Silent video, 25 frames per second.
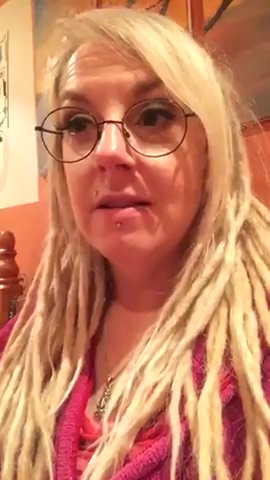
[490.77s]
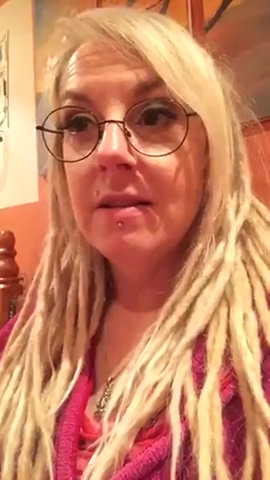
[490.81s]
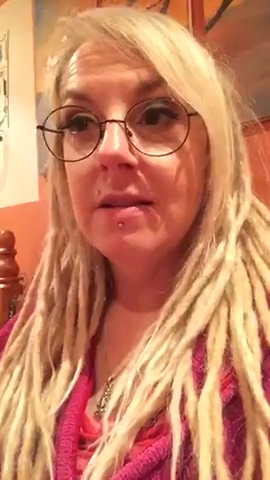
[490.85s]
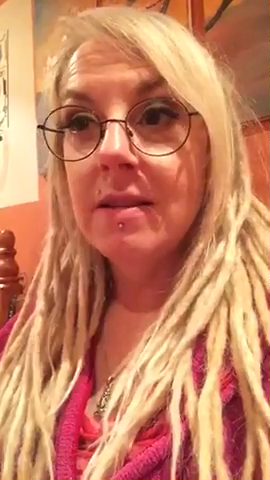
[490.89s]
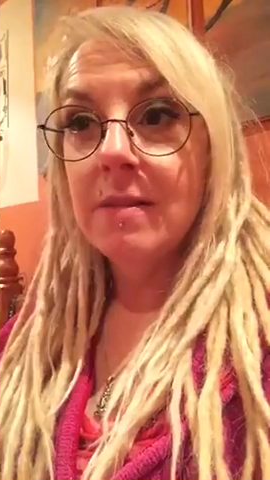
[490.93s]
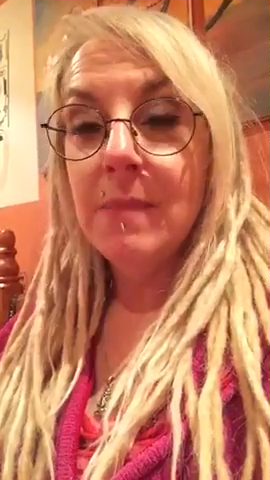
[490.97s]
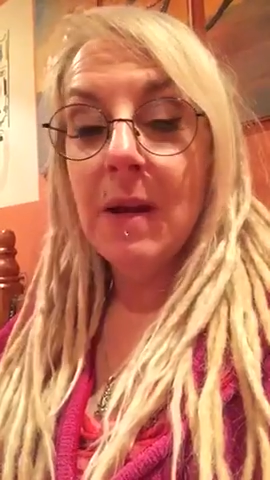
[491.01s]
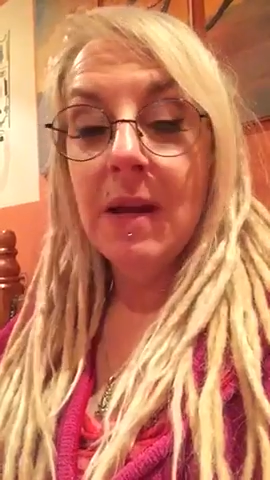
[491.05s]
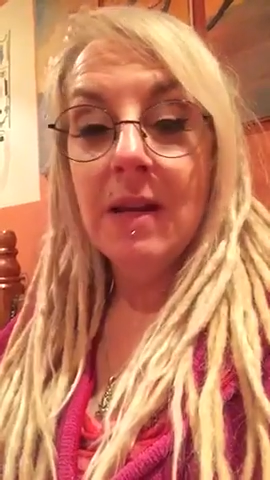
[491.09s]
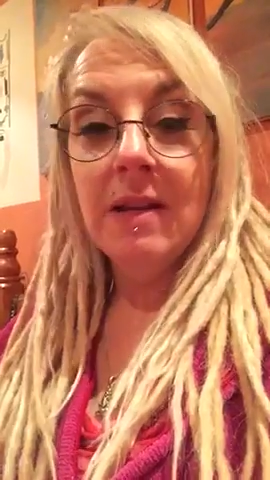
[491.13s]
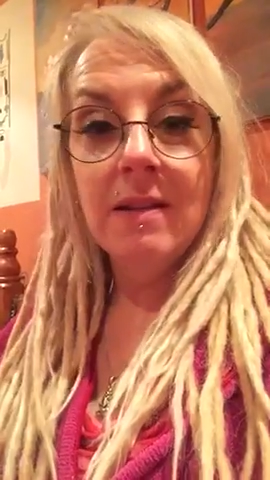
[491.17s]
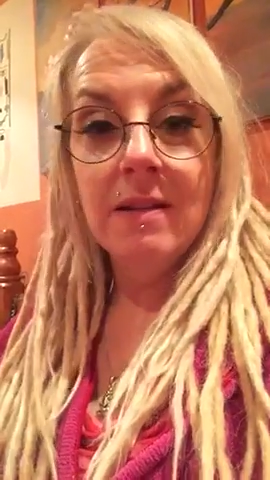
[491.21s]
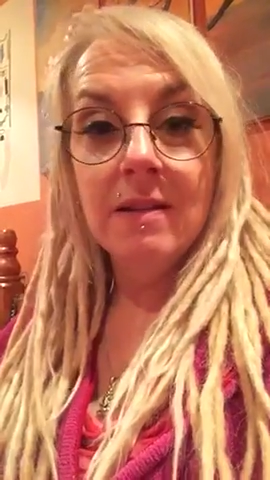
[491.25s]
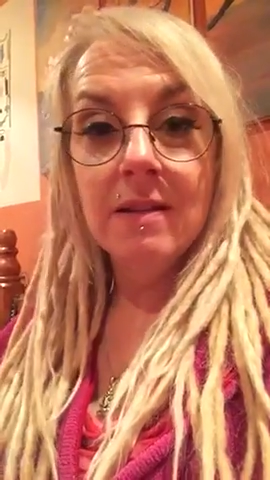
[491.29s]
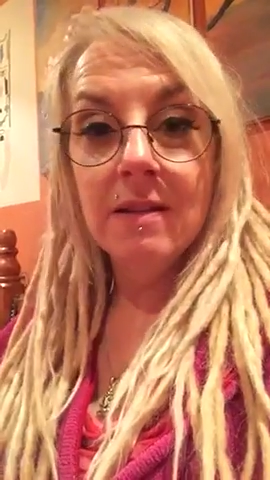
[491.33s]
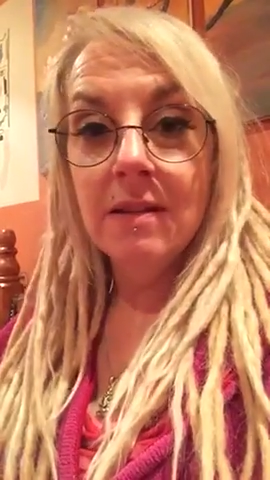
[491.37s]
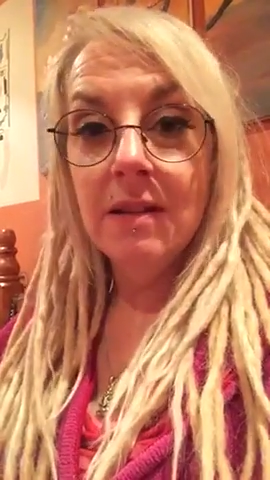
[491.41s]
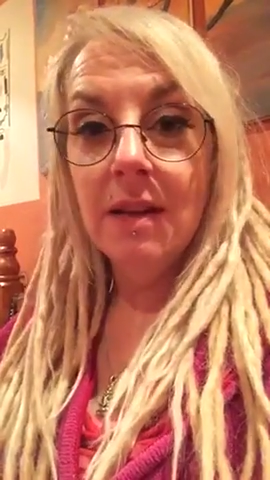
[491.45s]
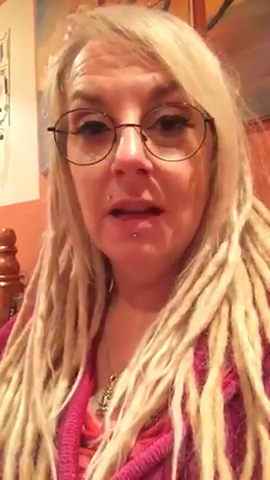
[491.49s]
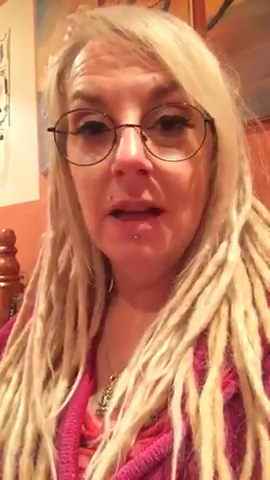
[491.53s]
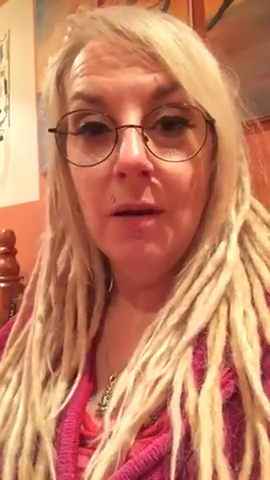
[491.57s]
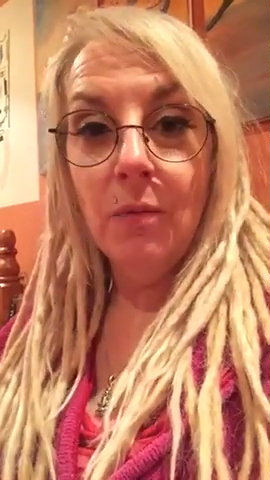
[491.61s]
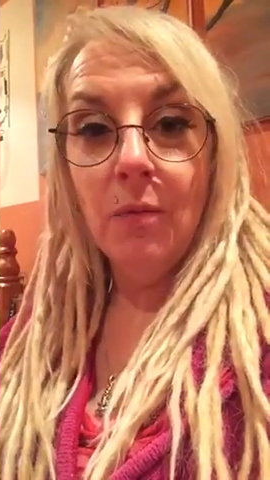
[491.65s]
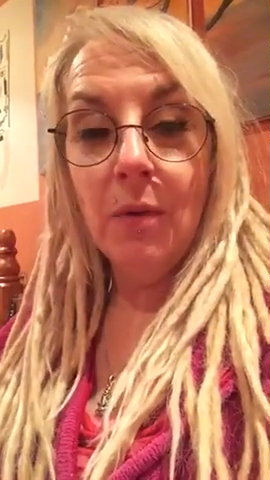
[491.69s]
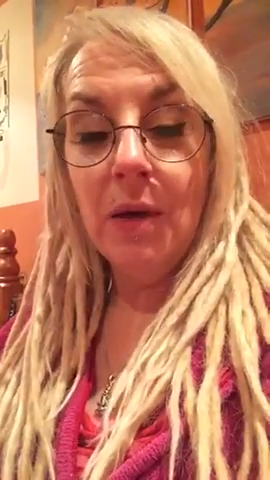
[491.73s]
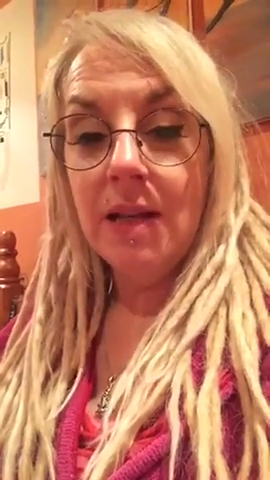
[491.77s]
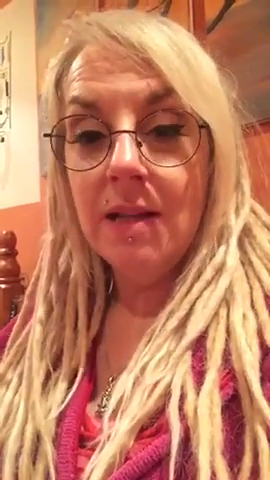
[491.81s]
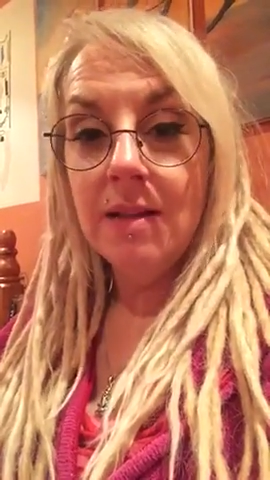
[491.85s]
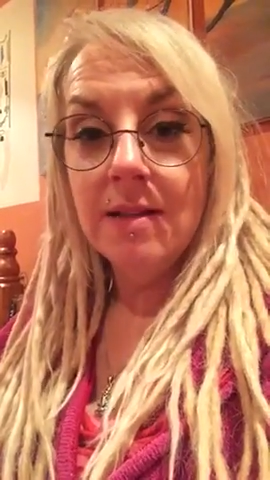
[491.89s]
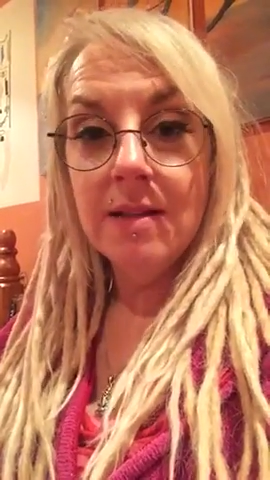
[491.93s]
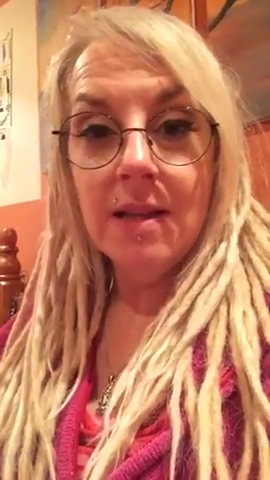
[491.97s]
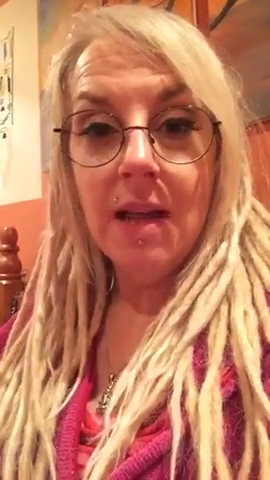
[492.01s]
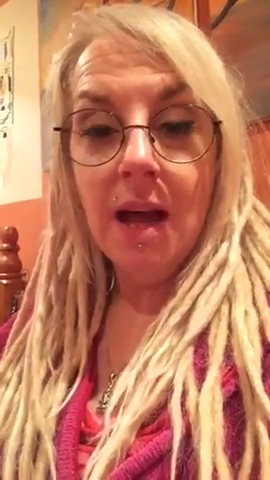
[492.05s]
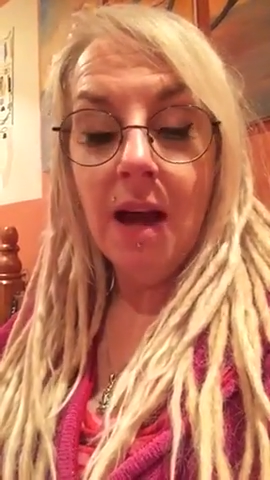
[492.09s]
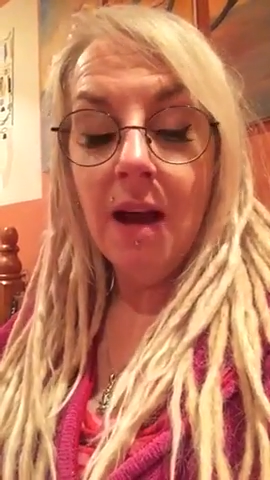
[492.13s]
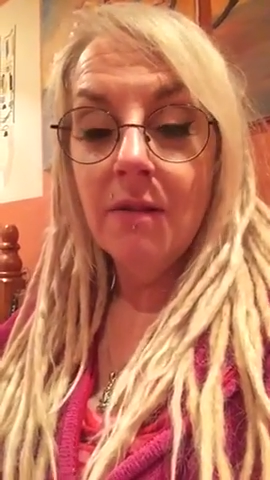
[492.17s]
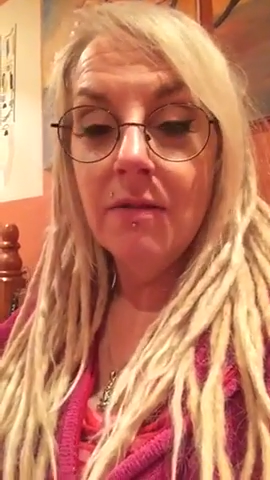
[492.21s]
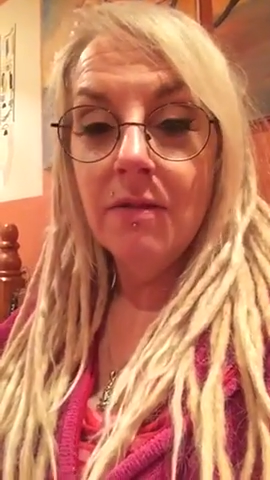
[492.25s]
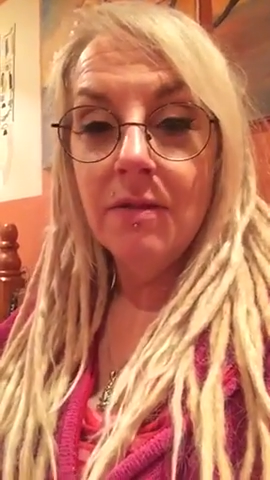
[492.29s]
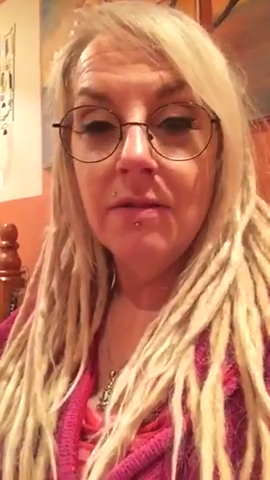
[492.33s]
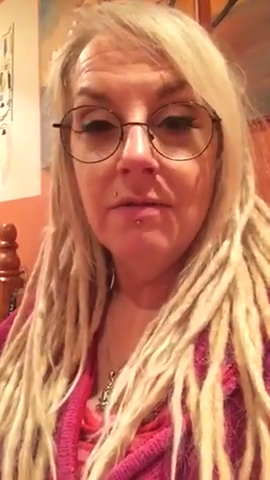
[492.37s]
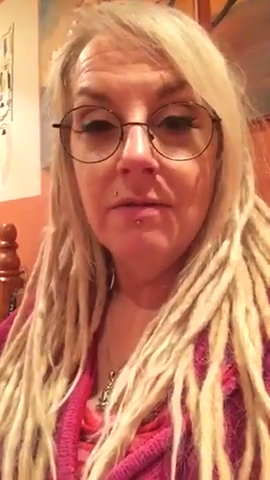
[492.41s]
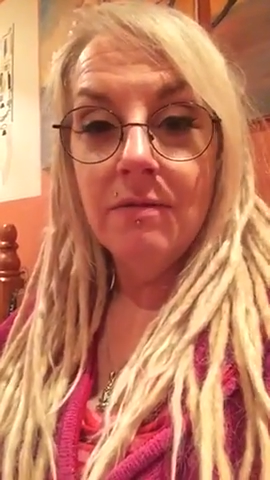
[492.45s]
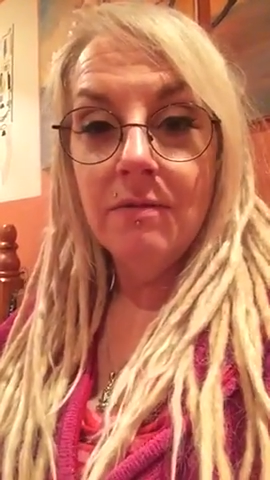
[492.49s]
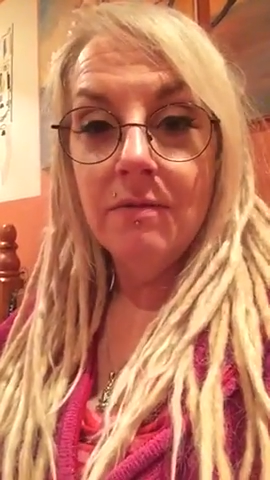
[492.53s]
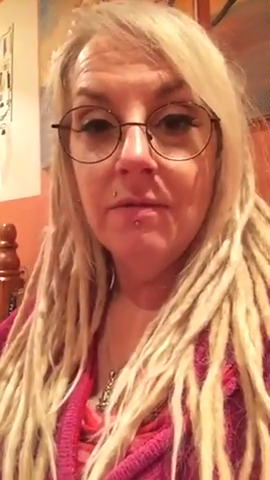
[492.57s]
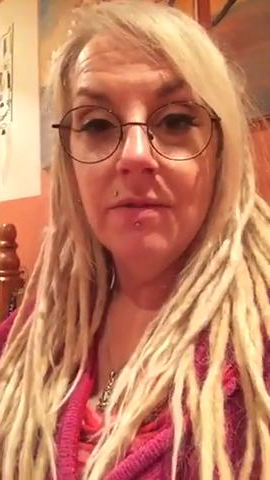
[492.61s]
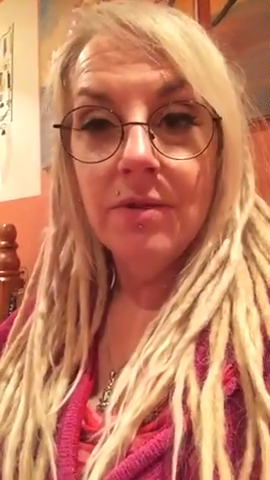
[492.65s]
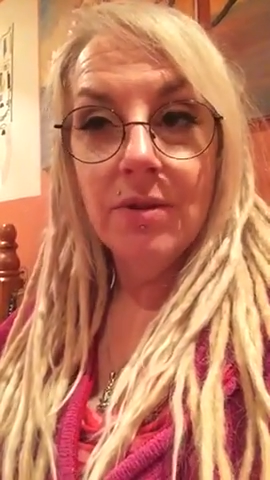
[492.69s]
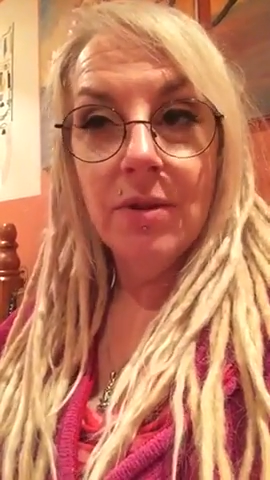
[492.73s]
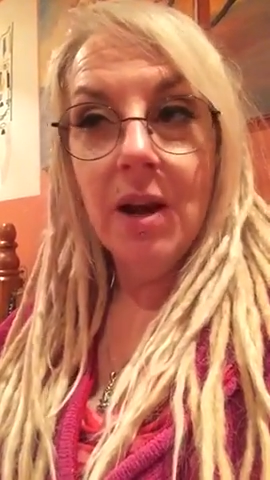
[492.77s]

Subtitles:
spend like weeks there and